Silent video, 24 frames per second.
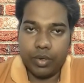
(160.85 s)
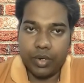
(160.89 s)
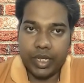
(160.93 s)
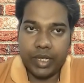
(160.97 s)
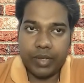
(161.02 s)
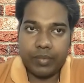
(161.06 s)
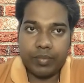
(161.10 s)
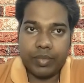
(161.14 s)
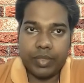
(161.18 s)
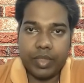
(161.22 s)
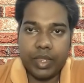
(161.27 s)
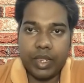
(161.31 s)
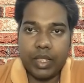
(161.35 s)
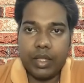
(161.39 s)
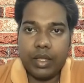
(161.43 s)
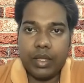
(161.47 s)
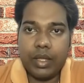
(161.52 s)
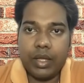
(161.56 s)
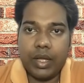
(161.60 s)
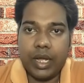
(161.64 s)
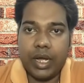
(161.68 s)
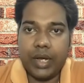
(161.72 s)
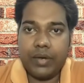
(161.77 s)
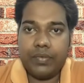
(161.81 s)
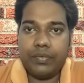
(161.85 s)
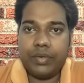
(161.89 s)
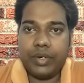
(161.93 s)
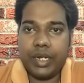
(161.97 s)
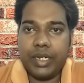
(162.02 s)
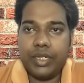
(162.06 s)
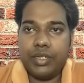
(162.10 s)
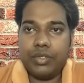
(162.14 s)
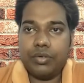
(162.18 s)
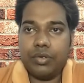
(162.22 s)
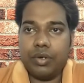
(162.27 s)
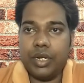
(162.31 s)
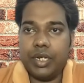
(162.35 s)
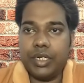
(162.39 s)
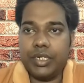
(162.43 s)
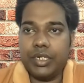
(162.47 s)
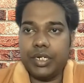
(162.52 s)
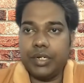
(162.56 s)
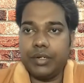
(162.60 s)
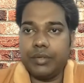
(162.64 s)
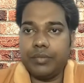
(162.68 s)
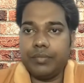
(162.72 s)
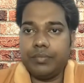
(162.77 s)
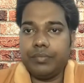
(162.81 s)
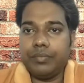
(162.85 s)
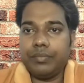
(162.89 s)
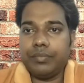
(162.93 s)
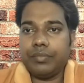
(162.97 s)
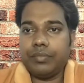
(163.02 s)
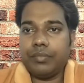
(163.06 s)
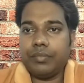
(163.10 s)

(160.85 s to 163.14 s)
Okay, after installation